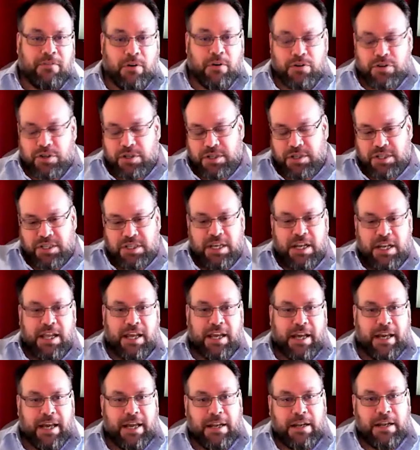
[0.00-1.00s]
versions
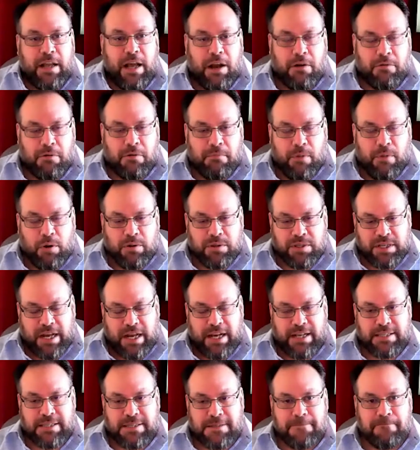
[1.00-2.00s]
sitting at remote
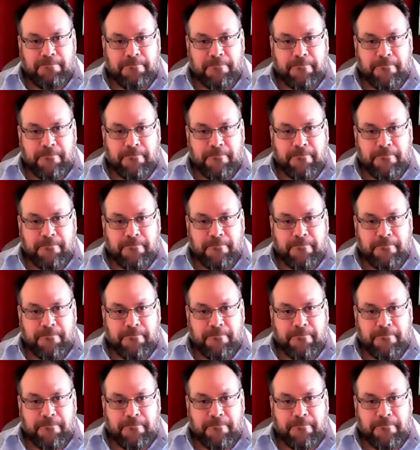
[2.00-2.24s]
sites.